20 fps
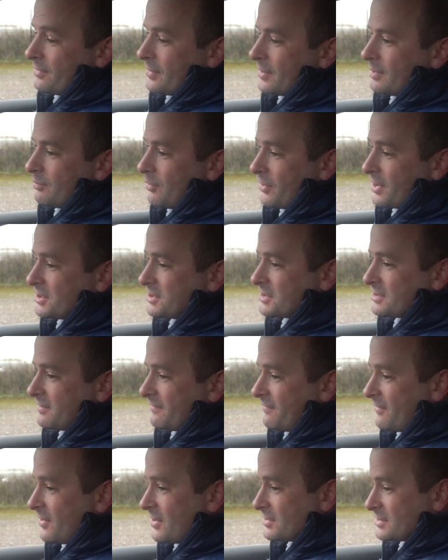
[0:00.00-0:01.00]
but this is the
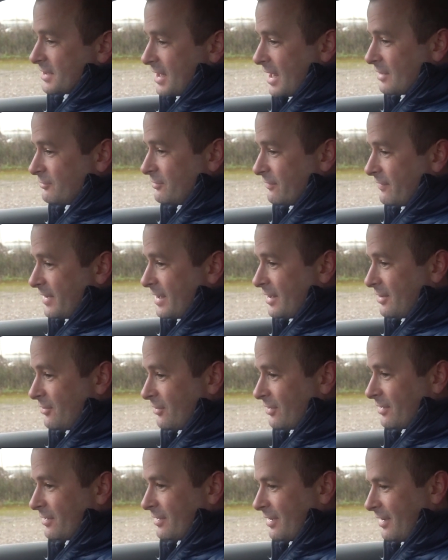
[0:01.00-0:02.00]
first electric
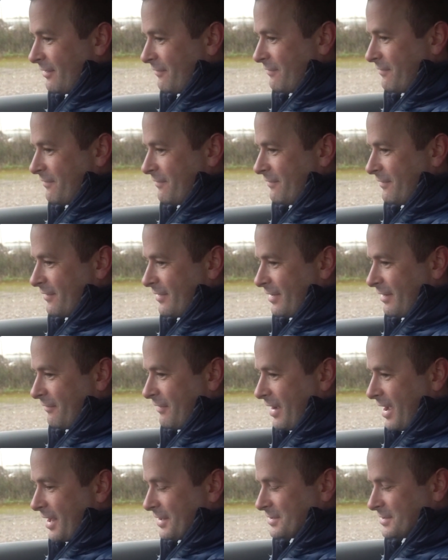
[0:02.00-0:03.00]
vehicle I've
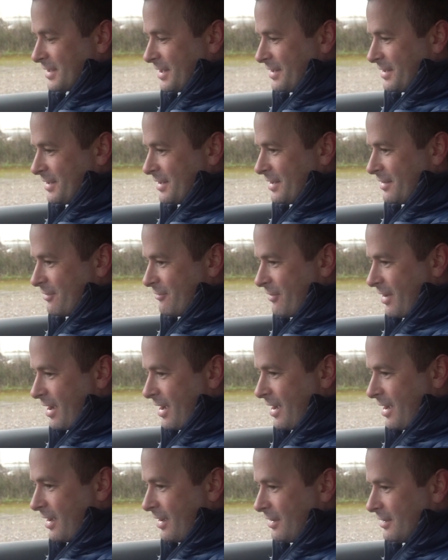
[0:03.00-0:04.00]
had, and there
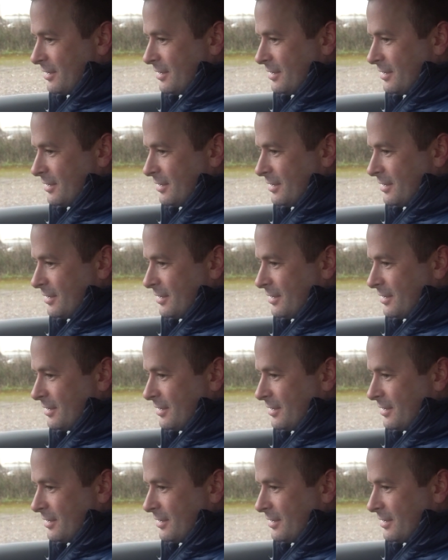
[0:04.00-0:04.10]
are